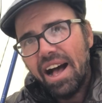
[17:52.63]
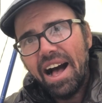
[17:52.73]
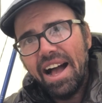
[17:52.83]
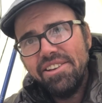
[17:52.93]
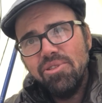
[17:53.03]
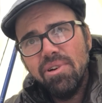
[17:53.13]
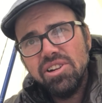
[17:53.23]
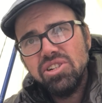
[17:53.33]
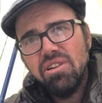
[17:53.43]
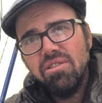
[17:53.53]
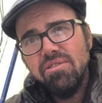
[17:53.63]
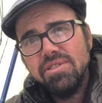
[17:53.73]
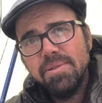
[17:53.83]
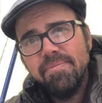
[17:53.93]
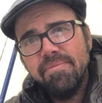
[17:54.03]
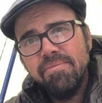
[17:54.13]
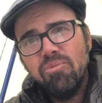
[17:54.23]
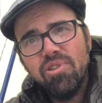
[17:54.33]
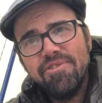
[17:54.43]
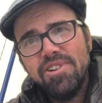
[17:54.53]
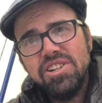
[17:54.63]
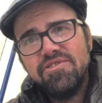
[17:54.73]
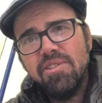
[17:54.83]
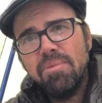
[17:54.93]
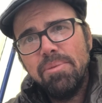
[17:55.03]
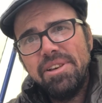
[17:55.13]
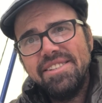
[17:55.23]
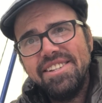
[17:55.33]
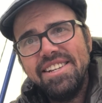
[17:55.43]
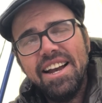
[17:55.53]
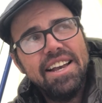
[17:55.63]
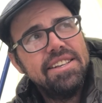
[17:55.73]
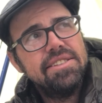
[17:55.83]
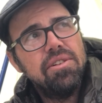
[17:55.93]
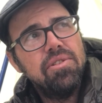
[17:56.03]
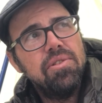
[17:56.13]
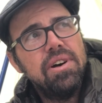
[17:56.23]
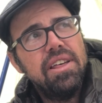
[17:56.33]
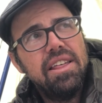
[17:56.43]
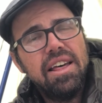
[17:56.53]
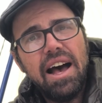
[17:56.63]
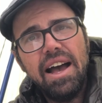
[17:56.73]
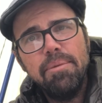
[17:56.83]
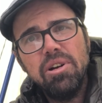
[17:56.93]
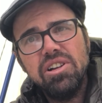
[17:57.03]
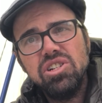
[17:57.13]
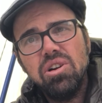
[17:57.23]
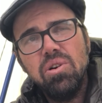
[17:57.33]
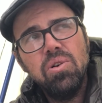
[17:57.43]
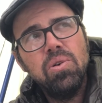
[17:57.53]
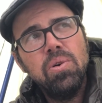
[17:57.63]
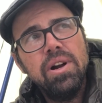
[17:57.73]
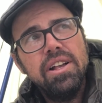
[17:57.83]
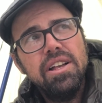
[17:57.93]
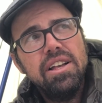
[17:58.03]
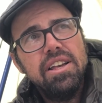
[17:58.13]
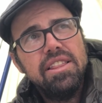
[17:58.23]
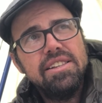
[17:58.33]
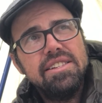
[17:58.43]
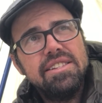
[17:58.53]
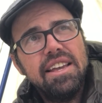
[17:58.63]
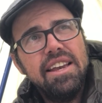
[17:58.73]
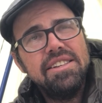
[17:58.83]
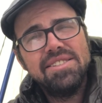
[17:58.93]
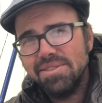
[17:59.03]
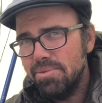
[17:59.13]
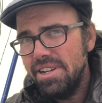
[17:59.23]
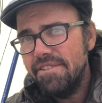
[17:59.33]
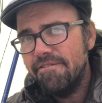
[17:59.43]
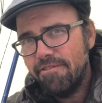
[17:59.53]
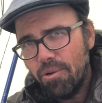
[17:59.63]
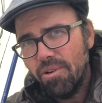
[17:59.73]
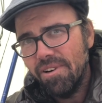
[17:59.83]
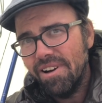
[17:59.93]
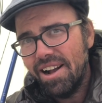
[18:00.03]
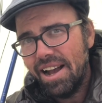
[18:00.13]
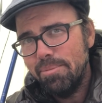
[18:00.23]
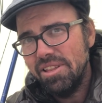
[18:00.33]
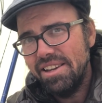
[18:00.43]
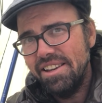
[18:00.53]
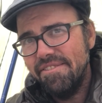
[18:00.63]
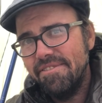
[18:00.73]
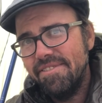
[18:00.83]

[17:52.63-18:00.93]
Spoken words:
I do want to show some more footage from my PCT hike. So I'm going to show, this is days 3 and 4, I believe,